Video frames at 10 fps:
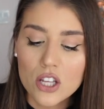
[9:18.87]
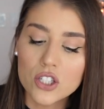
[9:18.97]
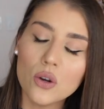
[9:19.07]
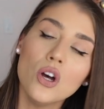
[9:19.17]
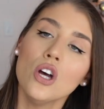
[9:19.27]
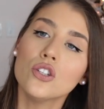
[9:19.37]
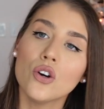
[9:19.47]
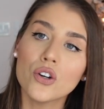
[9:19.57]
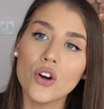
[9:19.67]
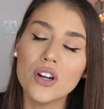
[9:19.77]
So
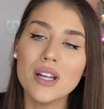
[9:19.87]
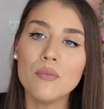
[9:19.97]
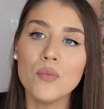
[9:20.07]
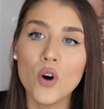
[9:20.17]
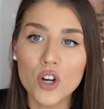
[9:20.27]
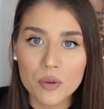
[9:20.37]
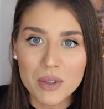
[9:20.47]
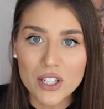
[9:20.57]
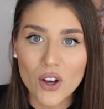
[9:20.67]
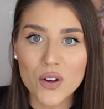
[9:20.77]
torrone
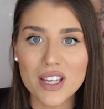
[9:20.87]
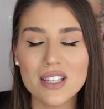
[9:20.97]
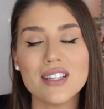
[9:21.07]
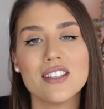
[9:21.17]
morbido is